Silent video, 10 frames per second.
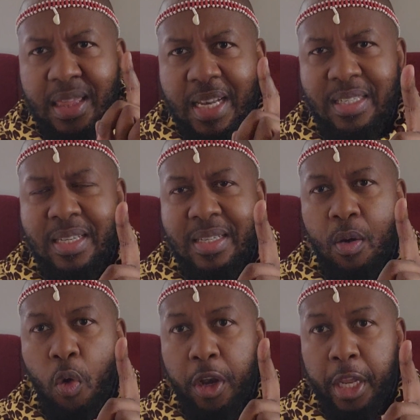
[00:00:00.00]
This is
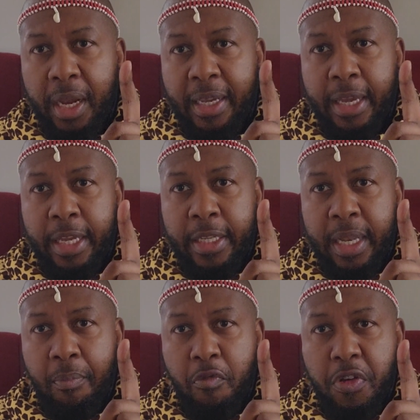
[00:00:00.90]
a warning
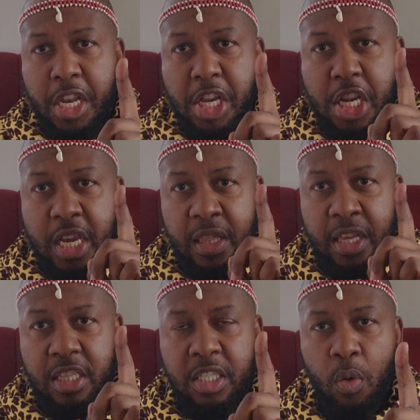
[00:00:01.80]
again. I'm finishing.
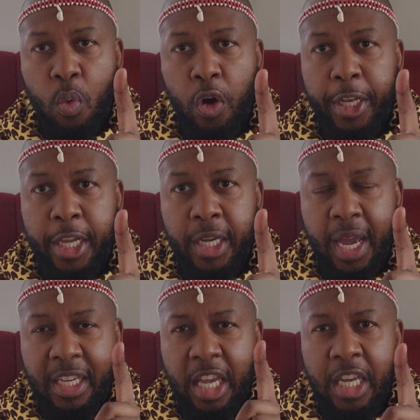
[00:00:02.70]
This is a warning
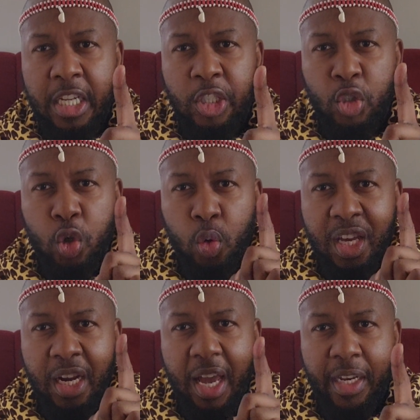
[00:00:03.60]
again to
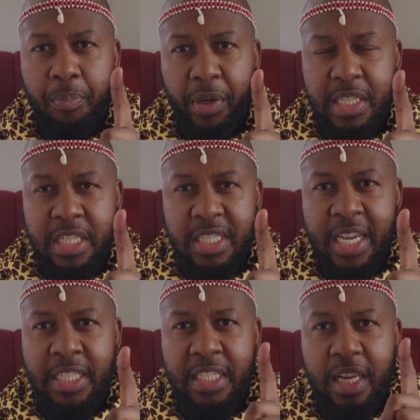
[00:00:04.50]
the current
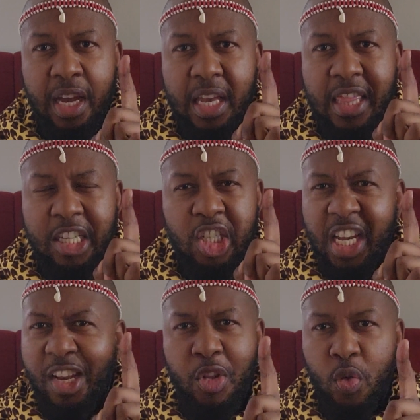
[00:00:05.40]
president, the
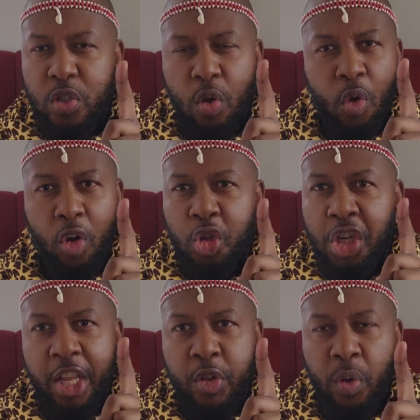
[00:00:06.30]
GNU, so called
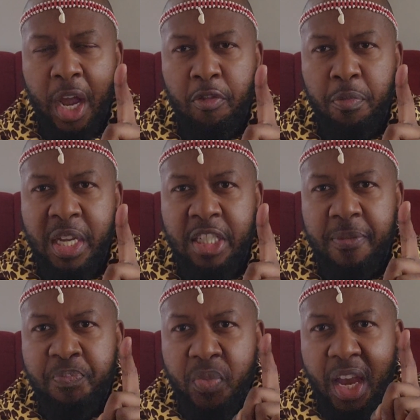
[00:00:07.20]
GNU
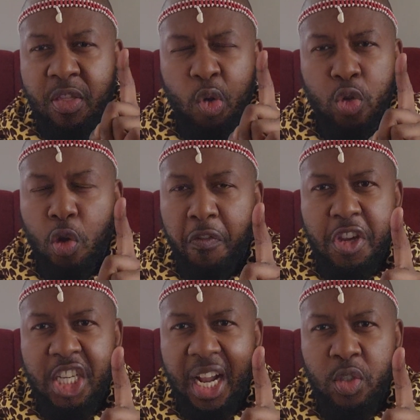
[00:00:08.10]
government, and those
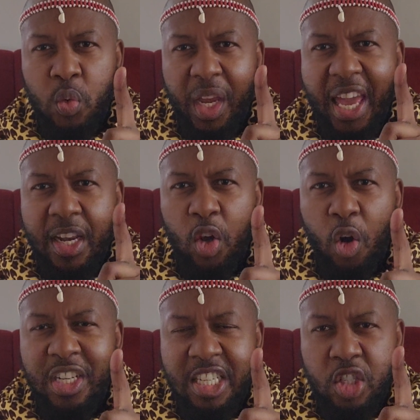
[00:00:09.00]
officials who carry
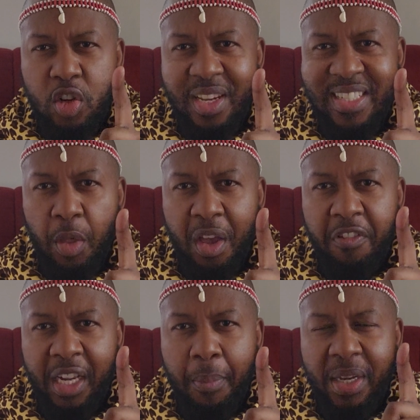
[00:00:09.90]
on destroying South
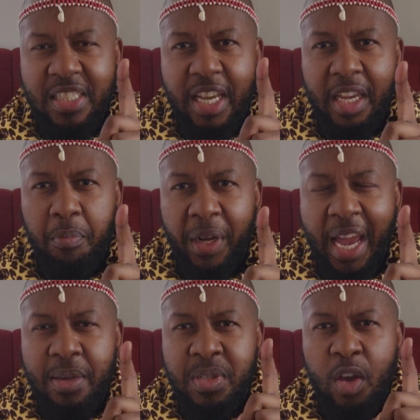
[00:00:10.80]
Africa by taking
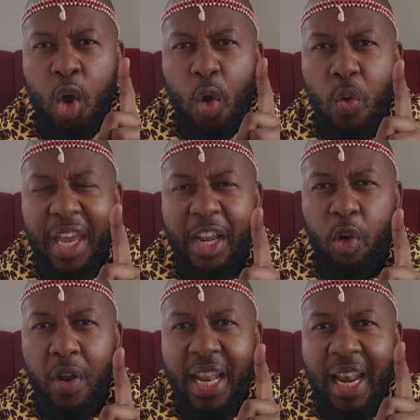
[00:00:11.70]
bribes, who carry
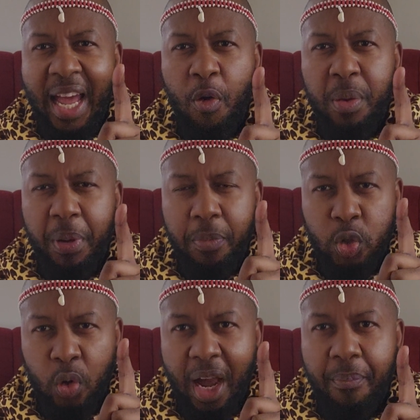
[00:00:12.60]
on allowing people
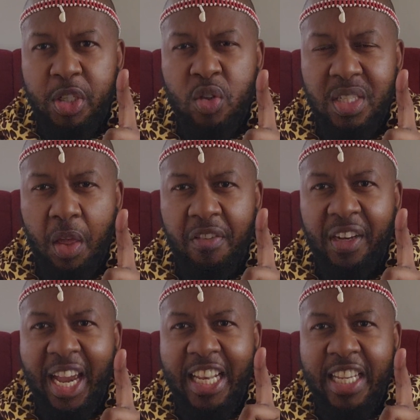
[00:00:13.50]
to come into South
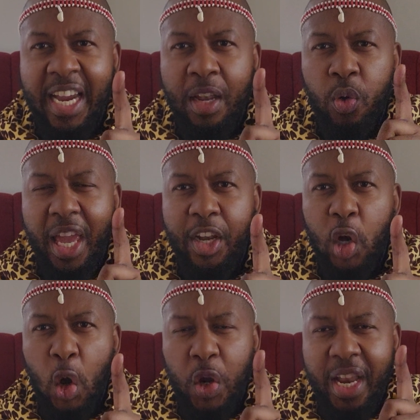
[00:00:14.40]
Africa illegal, who carry
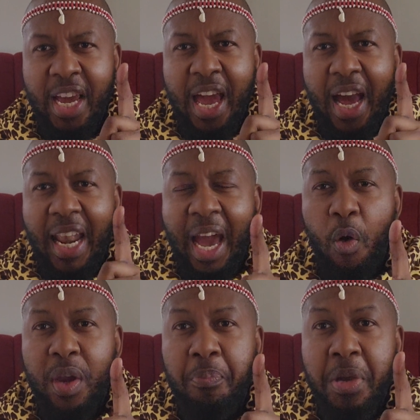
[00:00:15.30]
on
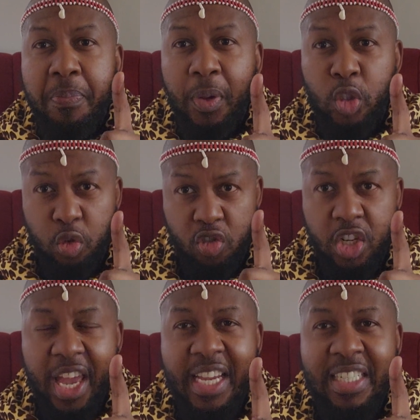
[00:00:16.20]
allowing people to
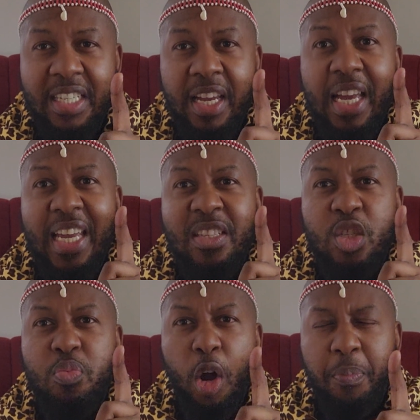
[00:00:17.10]
trade in
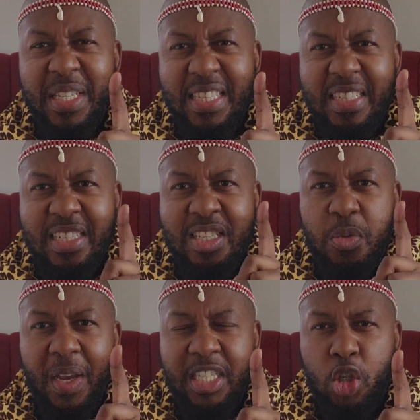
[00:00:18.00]
small businesses and
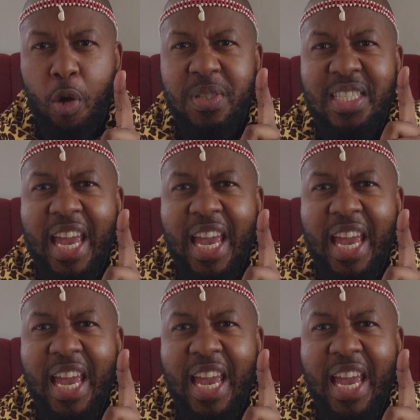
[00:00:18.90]
spaza shops,